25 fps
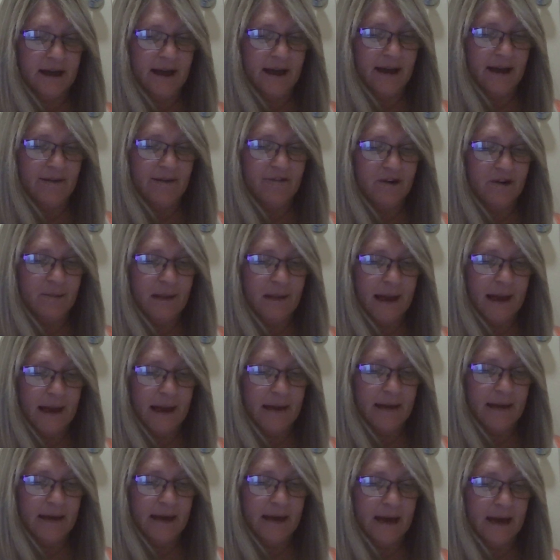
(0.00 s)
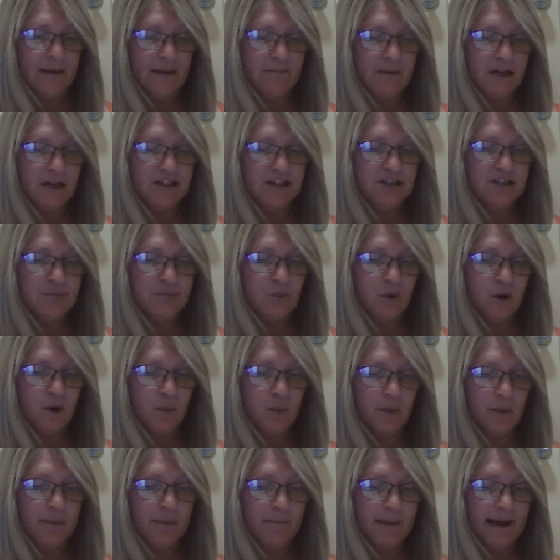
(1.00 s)
every penny and much
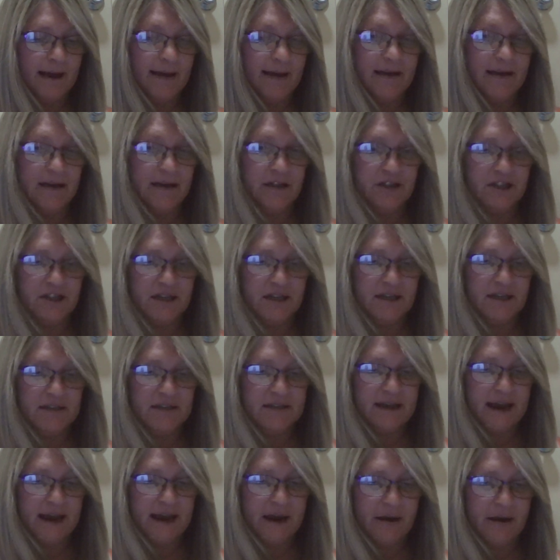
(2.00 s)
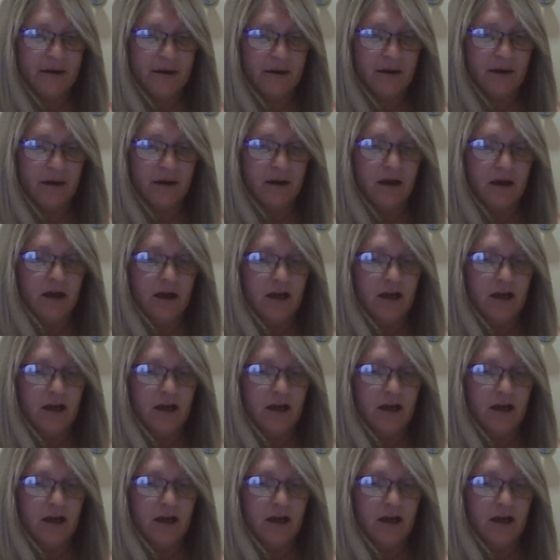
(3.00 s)
more went back into his care.